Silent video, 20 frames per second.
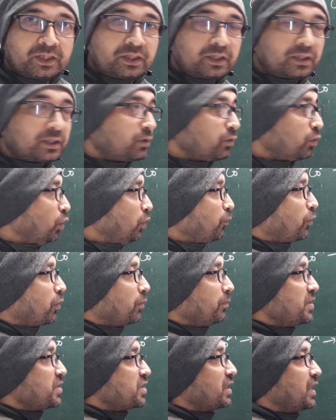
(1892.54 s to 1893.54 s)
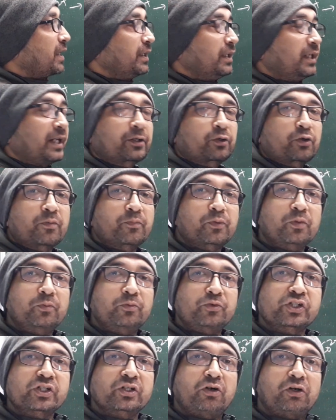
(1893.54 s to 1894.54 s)
hole formation and electron
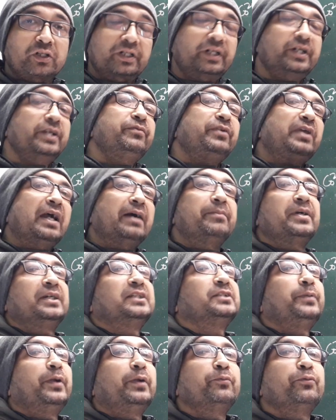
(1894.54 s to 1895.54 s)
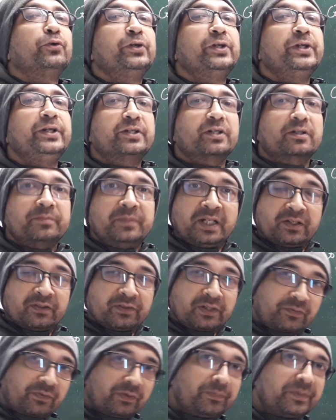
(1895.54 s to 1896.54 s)
promotion already we have explained for D term.
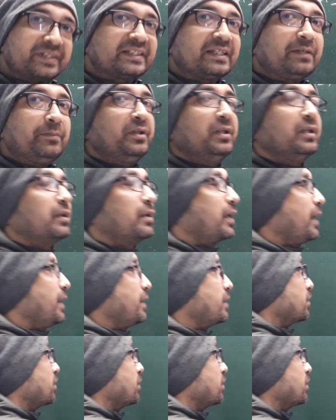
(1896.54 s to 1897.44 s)
It will be similar, right?